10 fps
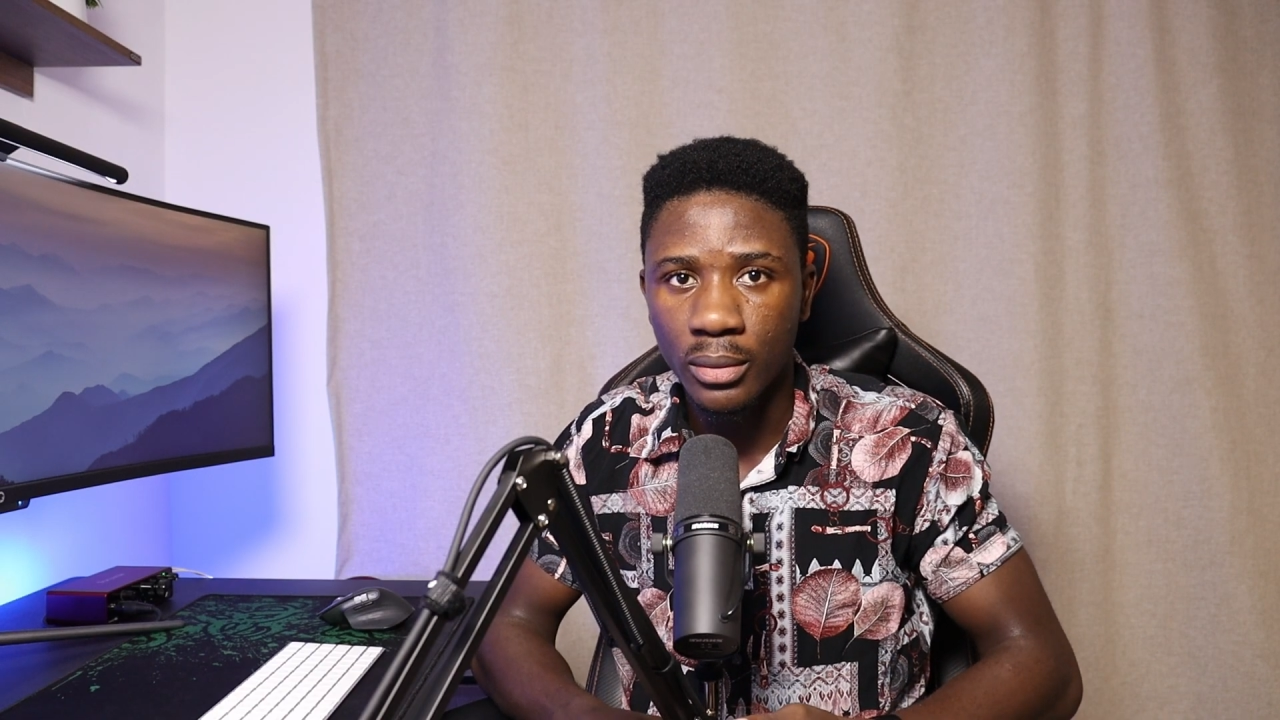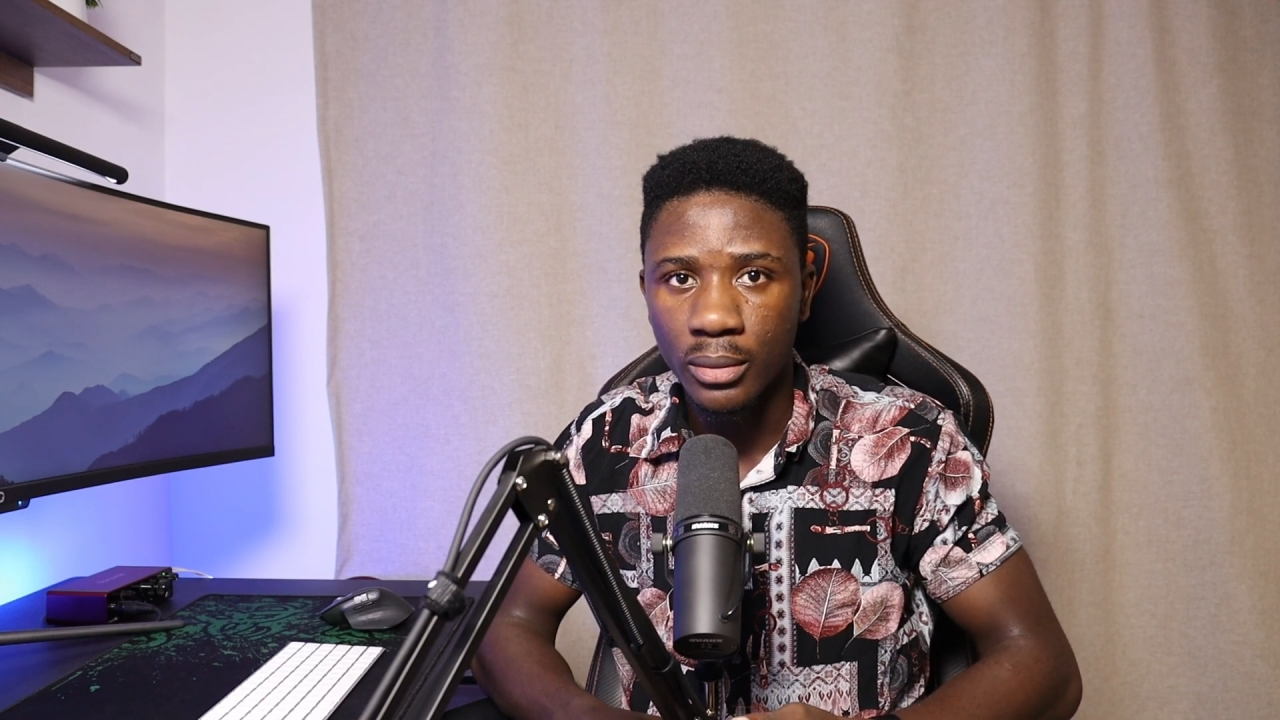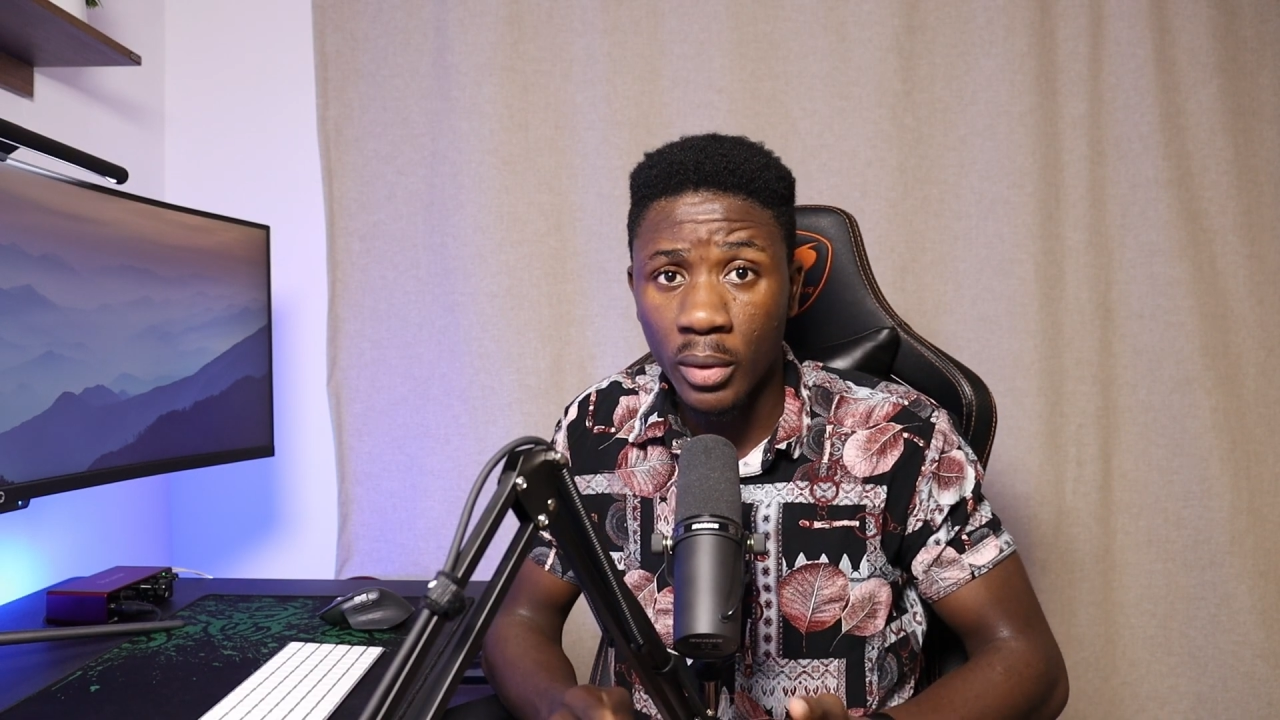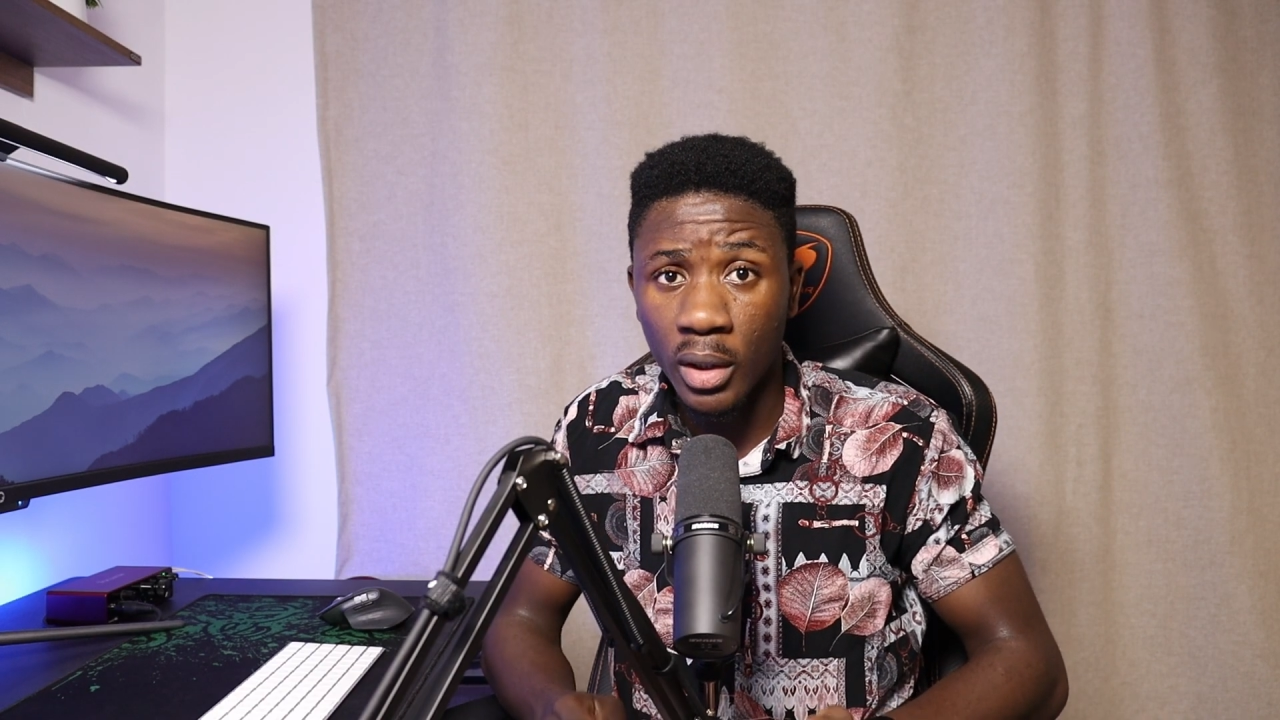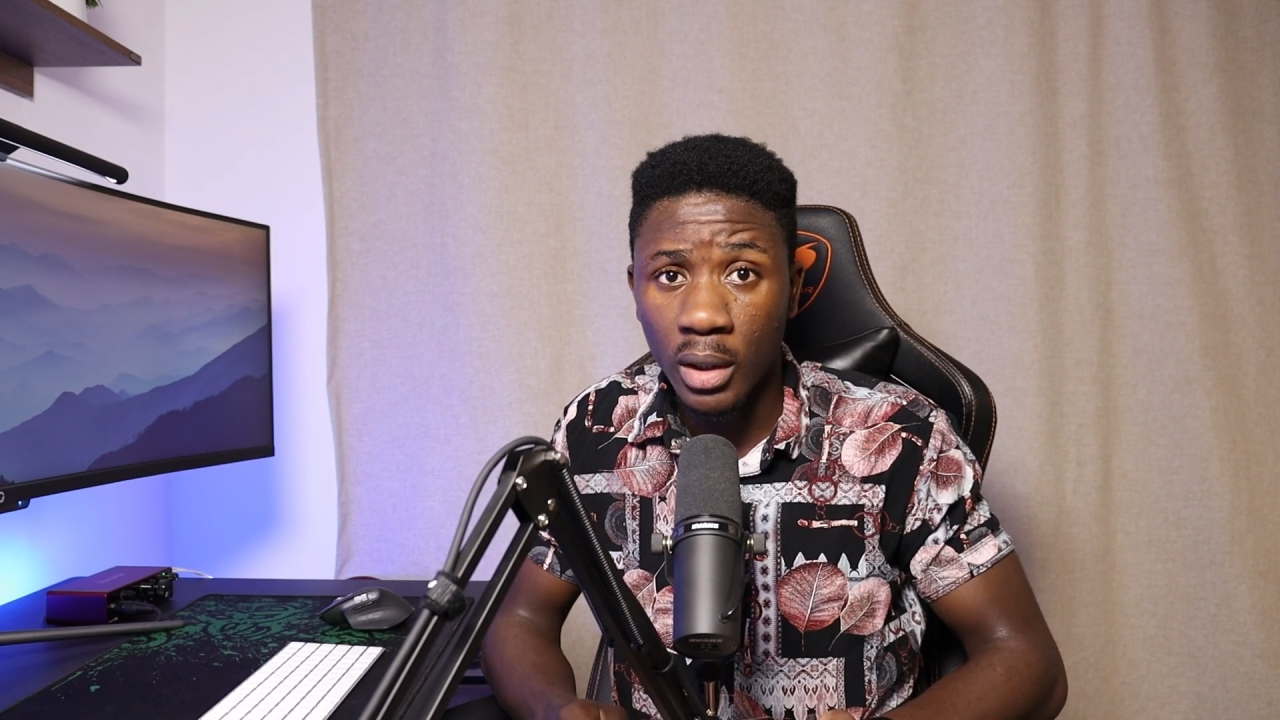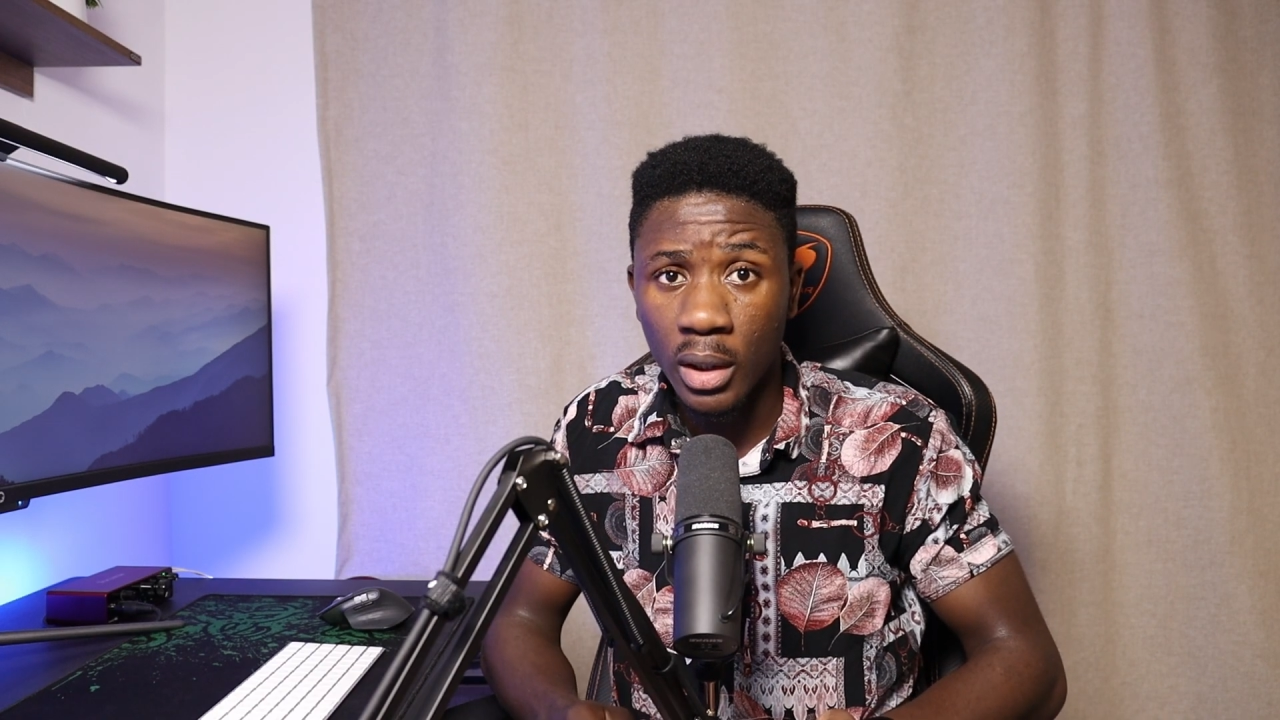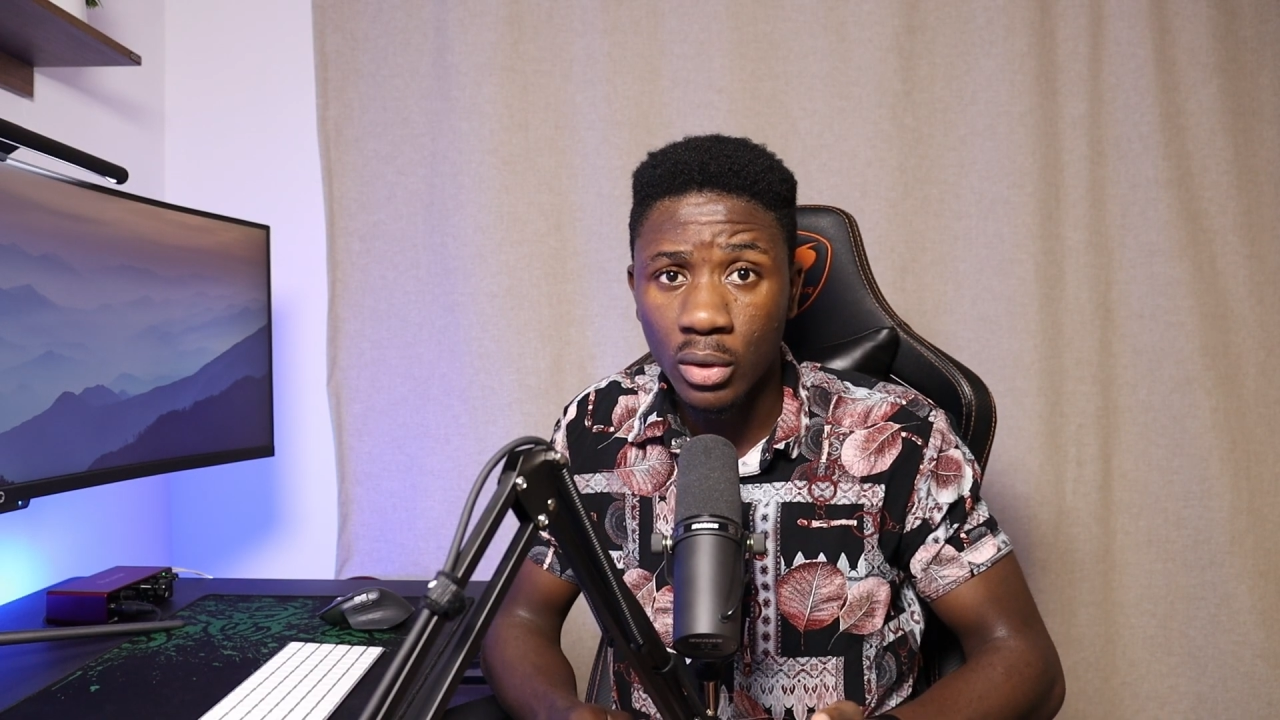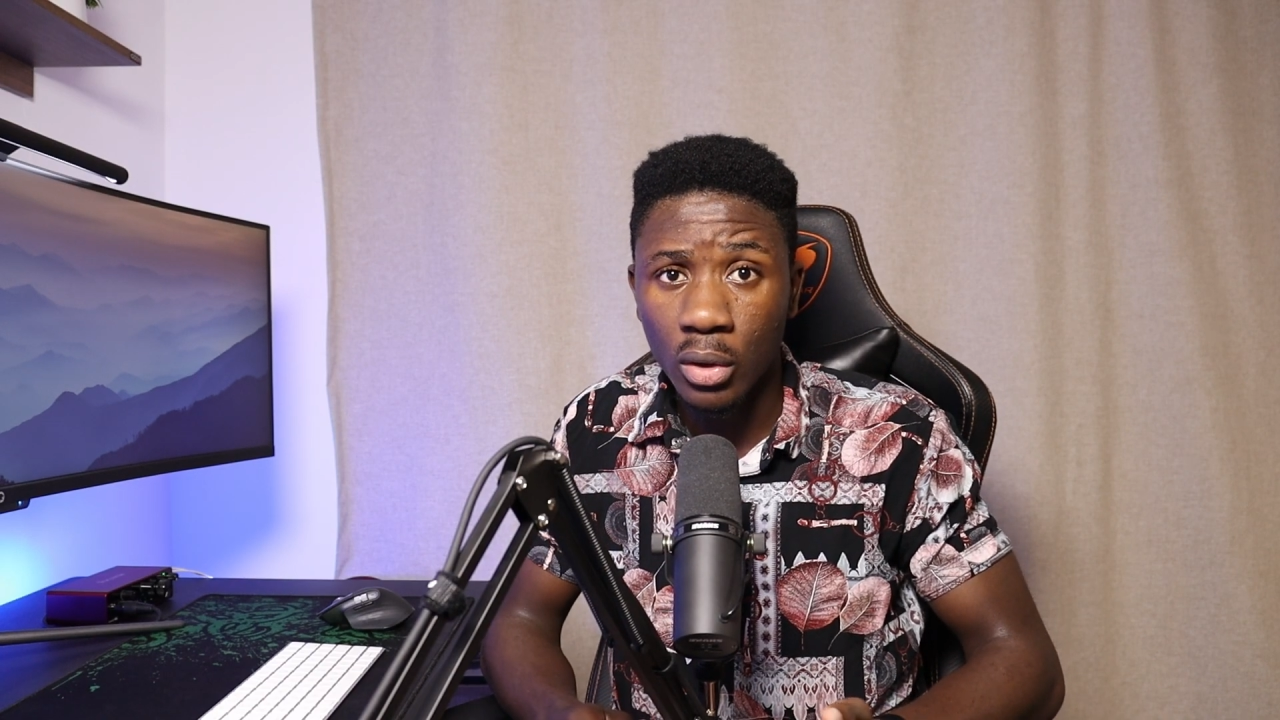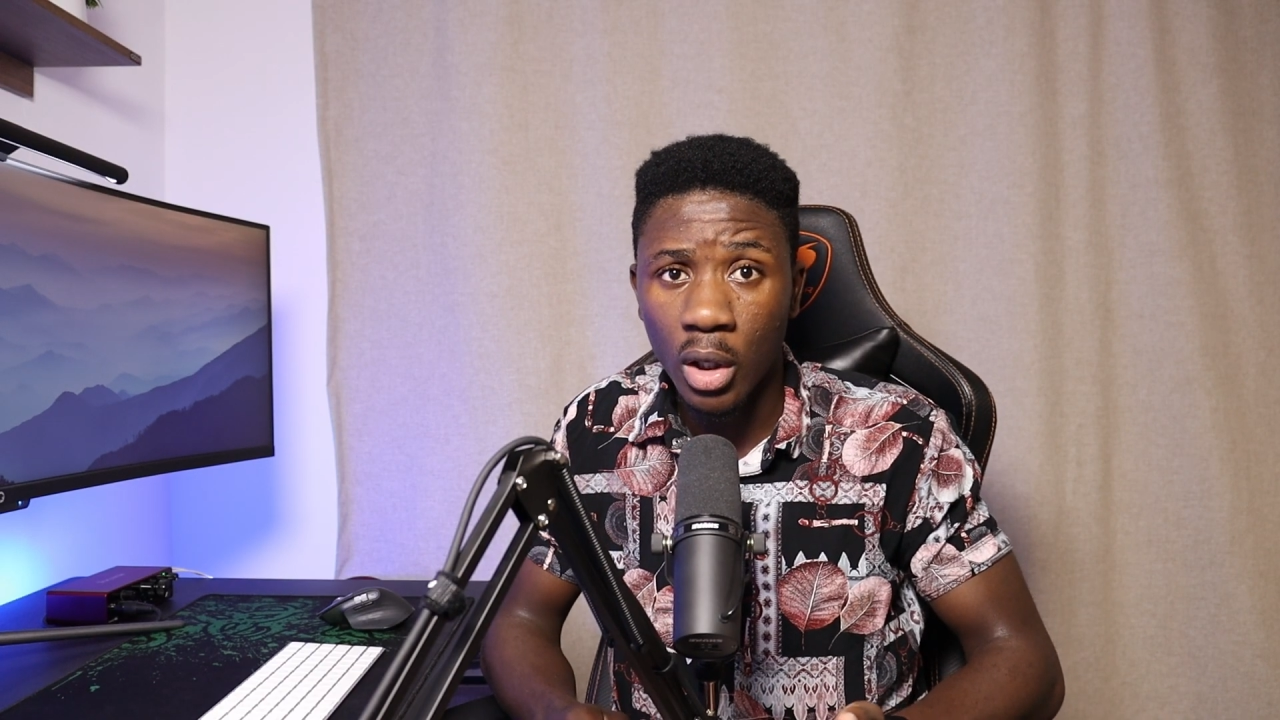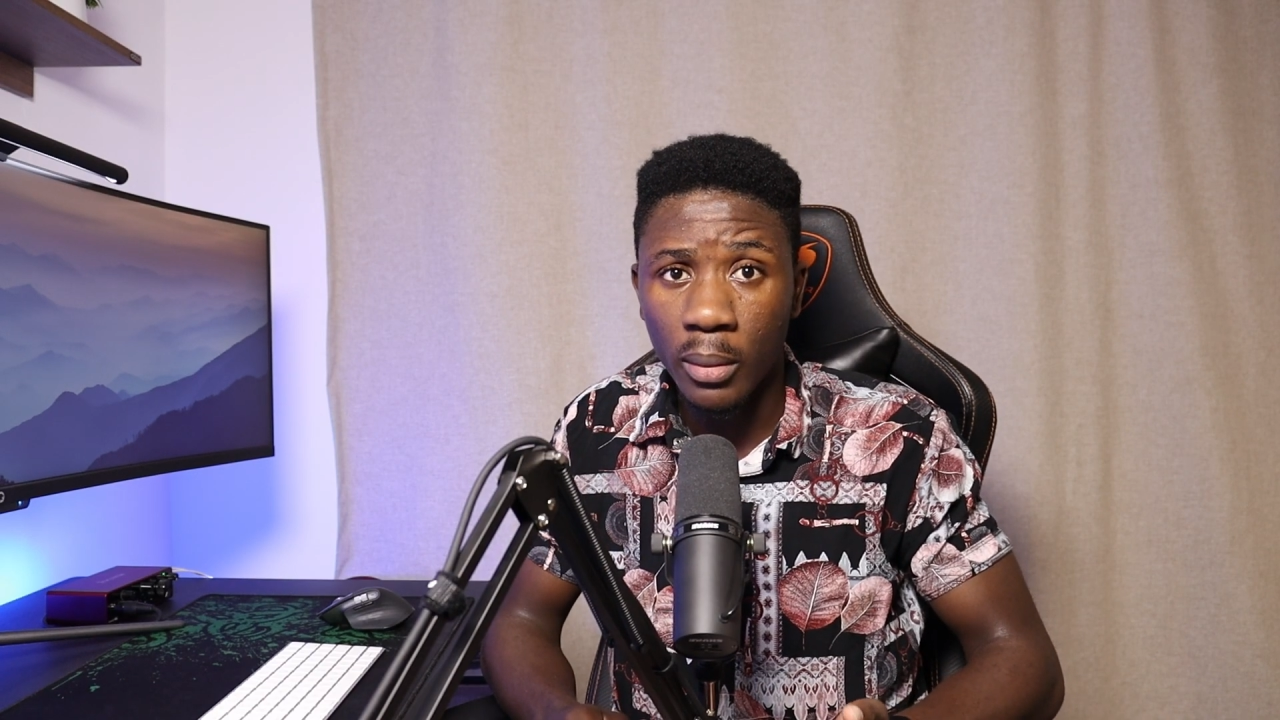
To begin, let's talk